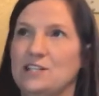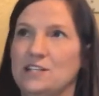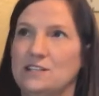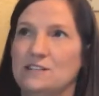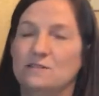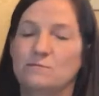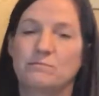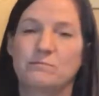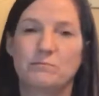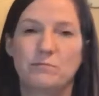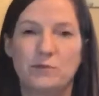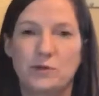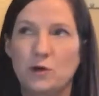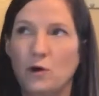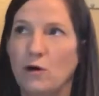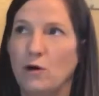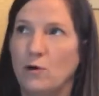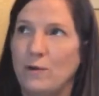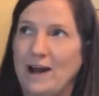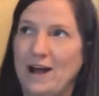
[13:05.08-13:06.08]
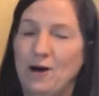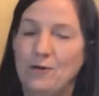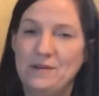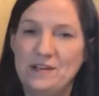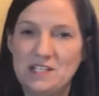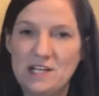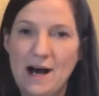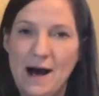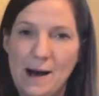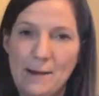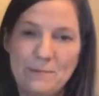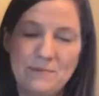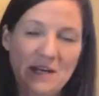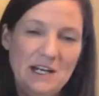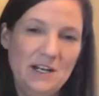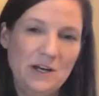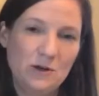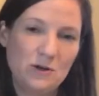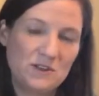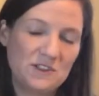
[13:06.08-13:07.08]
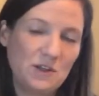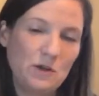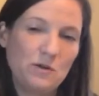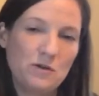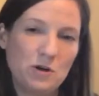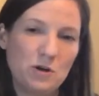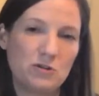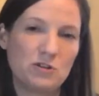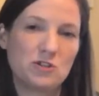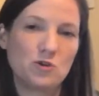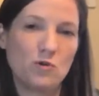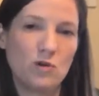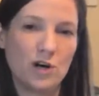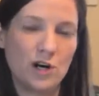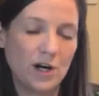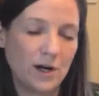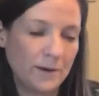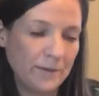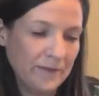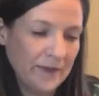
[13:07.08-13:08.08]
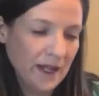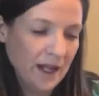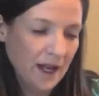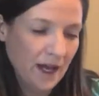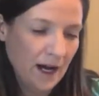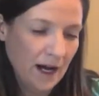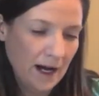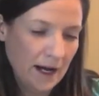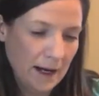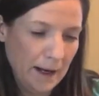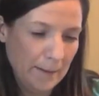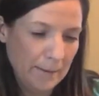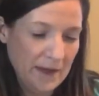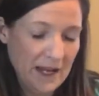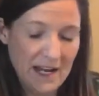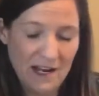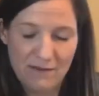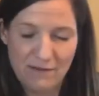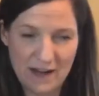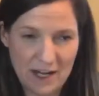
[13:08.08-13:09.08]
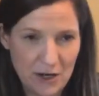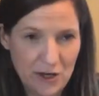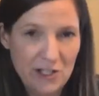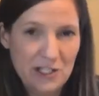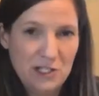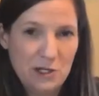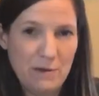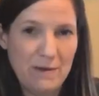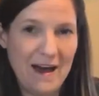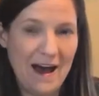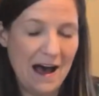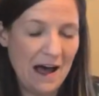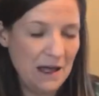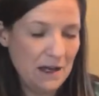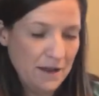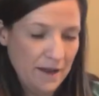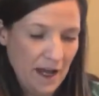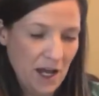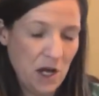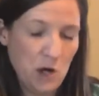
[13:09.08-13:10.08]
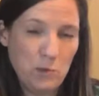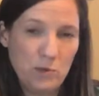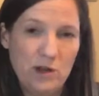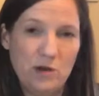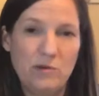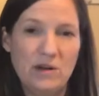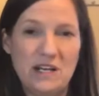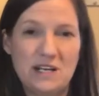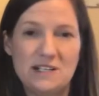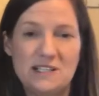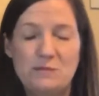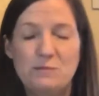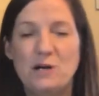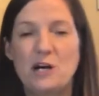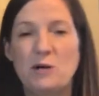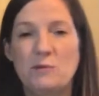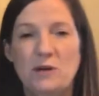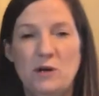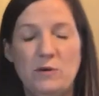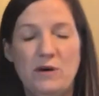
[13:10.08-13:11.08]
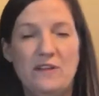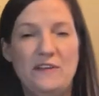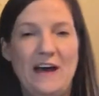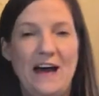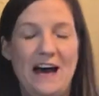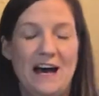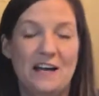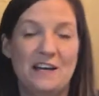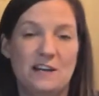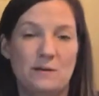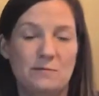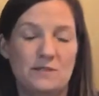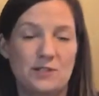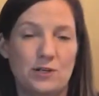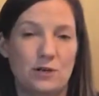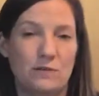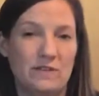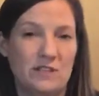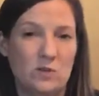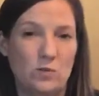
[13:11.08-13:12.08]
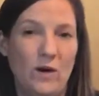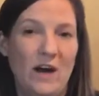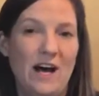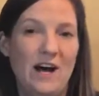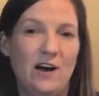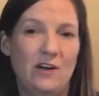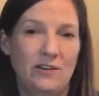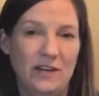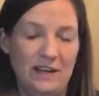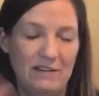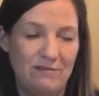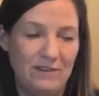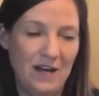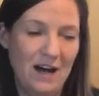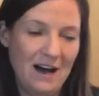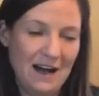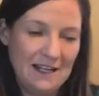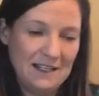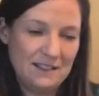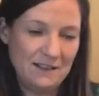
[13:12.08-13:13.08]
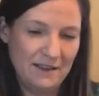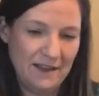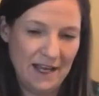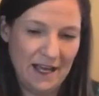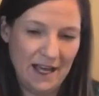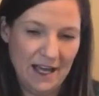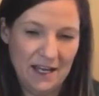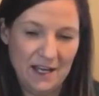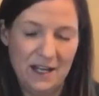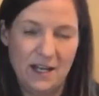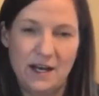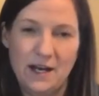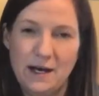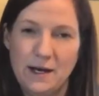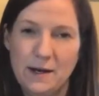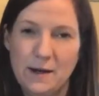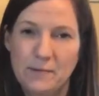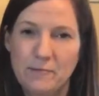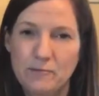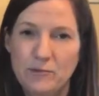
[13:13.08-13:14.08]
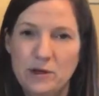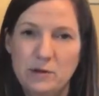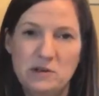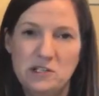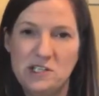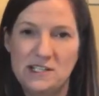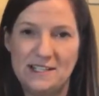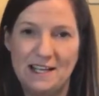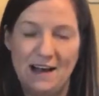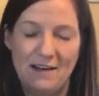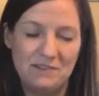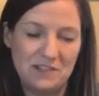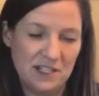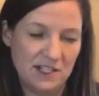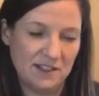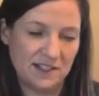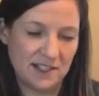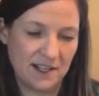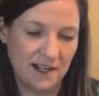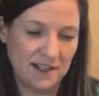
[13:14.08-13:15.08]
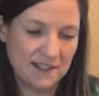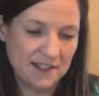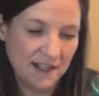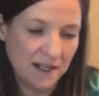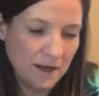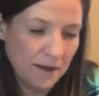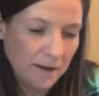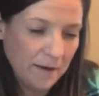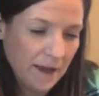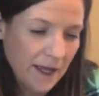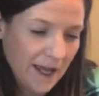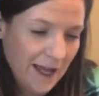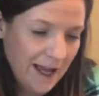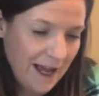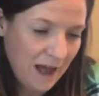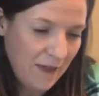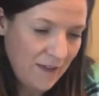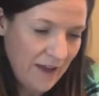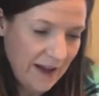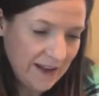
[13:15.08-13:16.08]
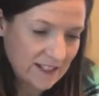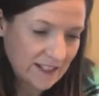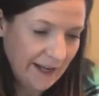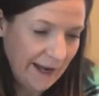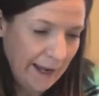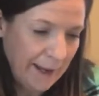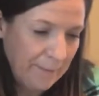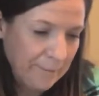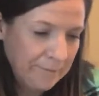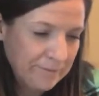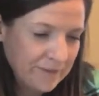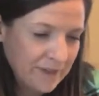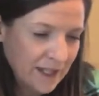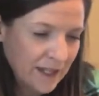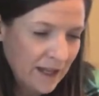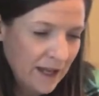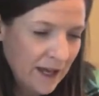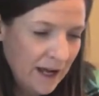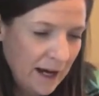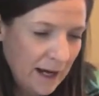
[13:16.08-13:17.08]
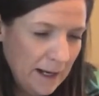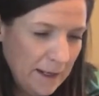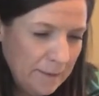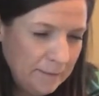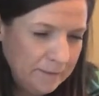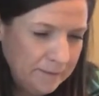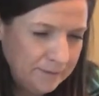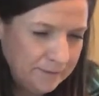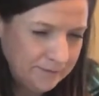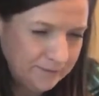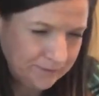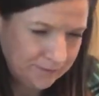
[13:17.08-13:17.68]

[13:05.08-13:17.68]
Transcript: just throw around the top, so it'll go shorter. And if I could do that, then we would experiment with that and observe as well. If not, then we would just have to discuss it at that time. I